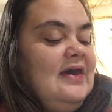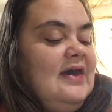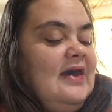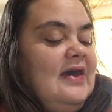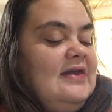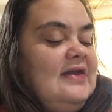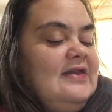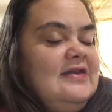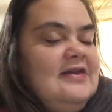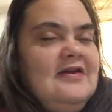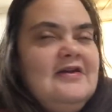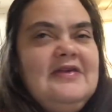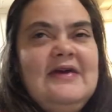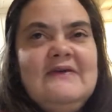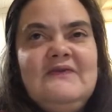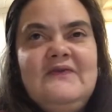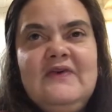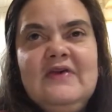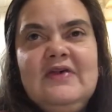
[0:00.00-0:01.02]
And you know
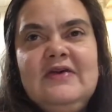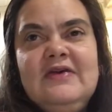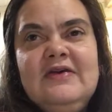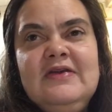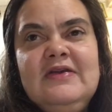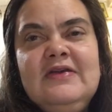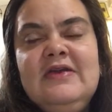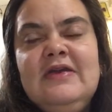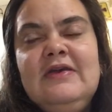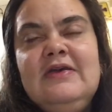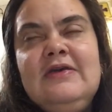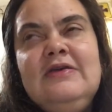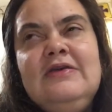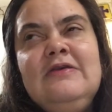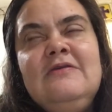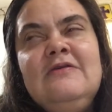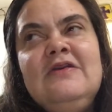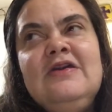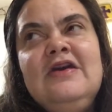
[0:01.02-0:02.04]
that feeling
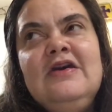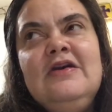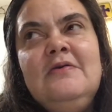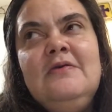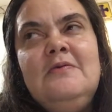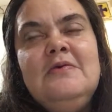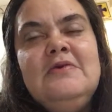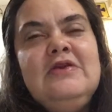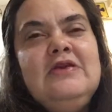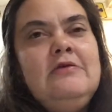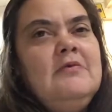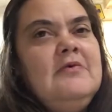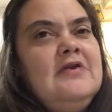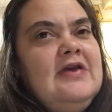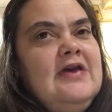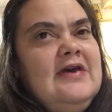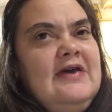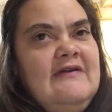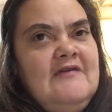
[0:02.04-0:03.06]
you get when you want
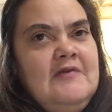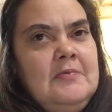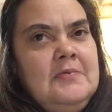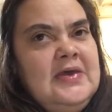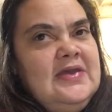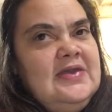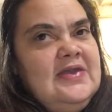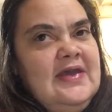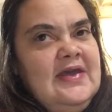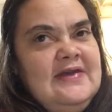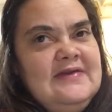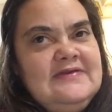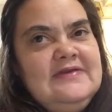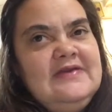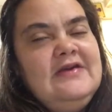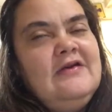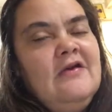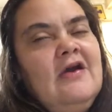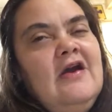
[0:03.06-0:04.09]
to have a big nasty
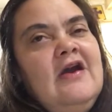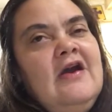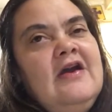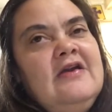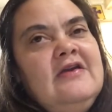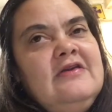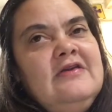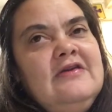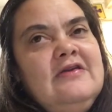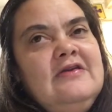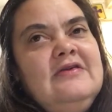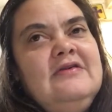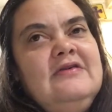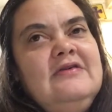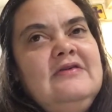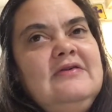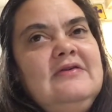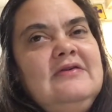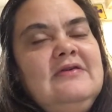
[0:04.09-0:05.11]
cry?
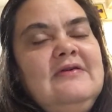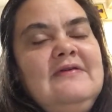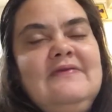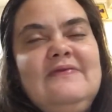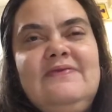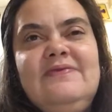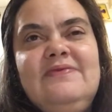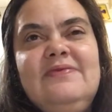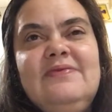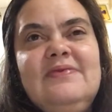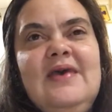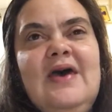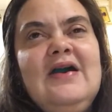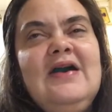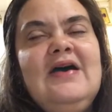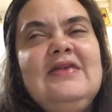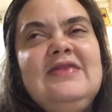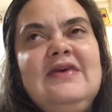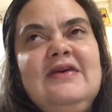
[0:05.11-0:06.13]
I
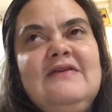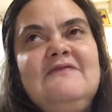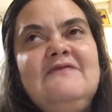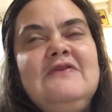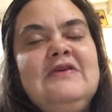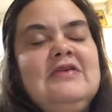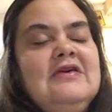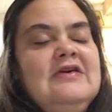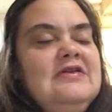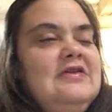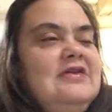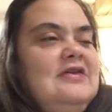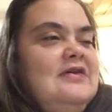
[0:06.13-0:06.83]
got that feeling.